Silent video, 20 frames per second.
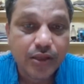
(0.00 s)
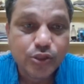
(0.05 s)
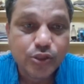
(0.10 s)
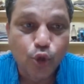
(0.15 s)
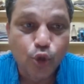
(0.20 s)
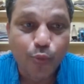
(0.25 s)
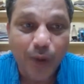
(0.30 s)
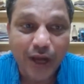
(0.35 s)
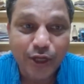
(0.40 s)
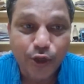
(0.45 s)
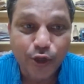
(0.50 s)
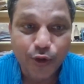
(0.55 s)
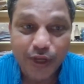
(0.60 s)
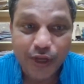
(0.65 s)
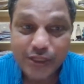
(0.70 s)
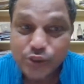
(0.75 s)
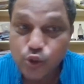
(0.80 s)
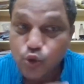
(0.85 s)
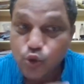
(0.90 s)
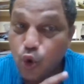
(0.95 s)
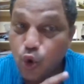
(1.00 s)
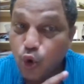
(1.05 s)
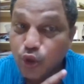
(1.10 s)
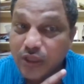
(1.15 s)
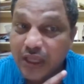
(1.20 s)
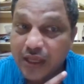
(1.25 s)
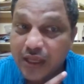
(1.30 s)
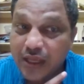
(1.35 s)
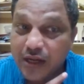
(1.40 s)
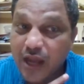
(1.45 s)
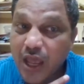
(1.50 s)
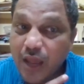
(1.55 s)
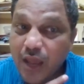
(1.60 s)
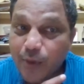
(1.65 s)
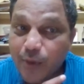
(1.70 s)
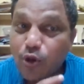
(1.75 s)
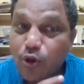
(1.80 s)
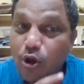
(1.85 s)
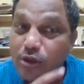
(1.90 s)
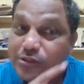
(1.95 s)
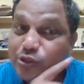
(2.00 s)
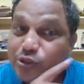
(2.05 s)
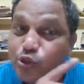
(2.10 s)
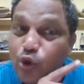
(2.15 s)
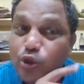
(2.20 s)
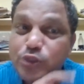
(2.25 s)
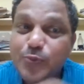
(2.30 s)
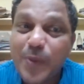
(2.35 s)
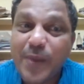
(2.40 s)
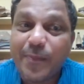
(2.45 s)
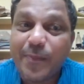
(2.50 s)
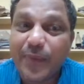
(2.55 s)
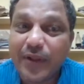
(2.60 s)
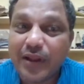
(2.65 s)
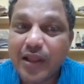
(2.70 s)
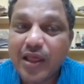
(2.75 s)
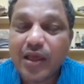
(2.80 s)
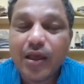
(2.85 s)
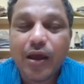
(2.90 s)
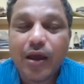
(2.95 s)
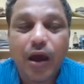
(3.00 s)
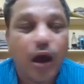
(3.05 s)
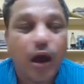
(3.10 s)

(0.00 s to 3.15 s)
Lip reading: So my duty is to go there because those people